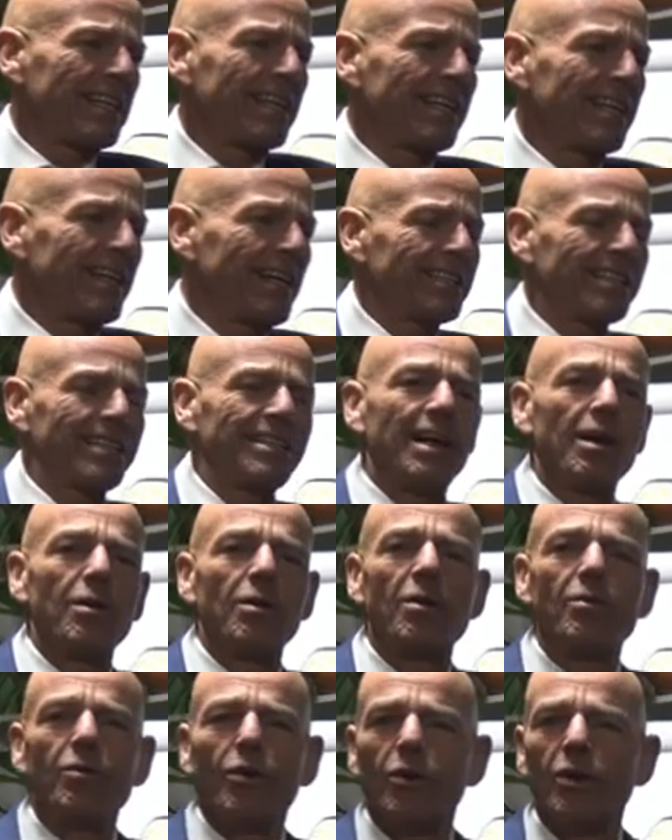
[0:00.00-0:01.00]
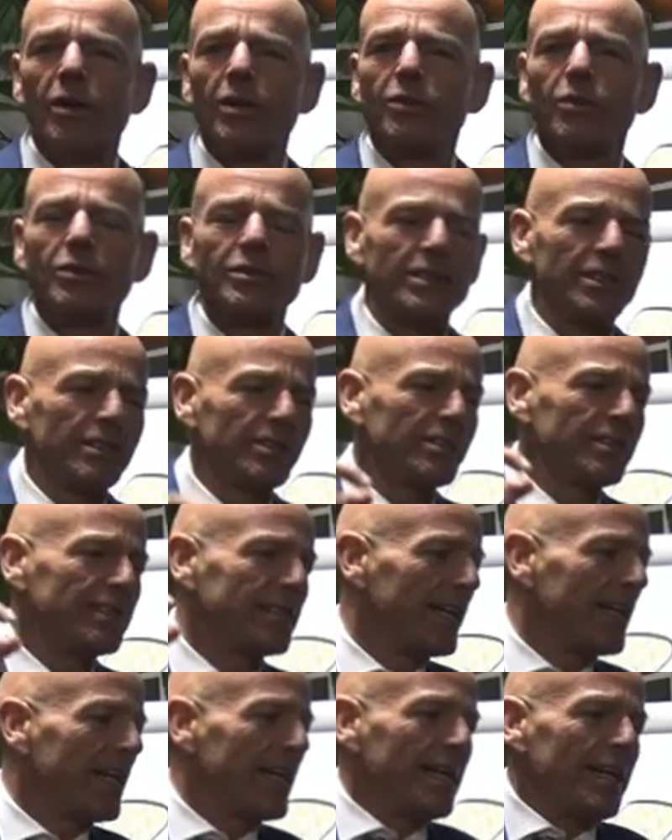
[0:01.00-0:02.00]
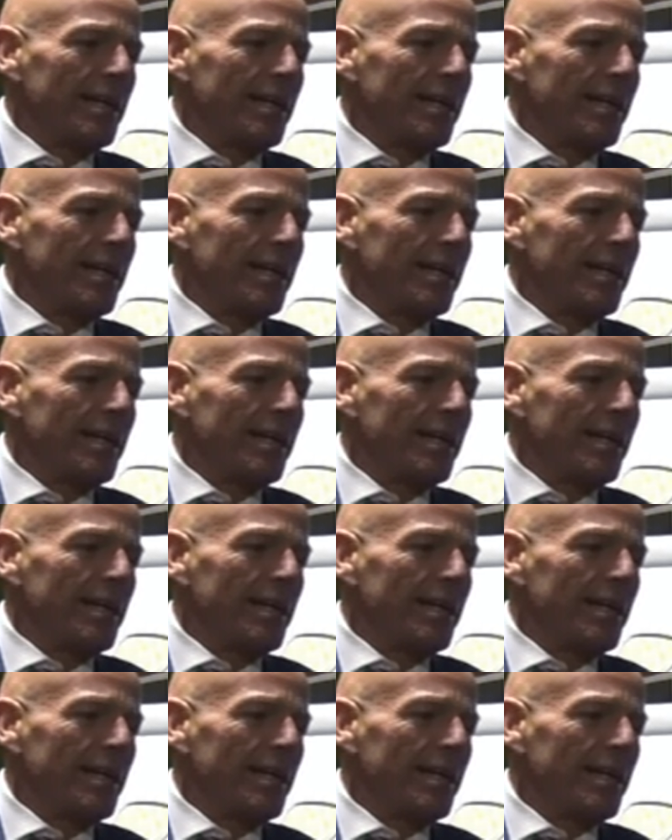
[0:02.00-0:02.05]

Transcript: clutter in our world or this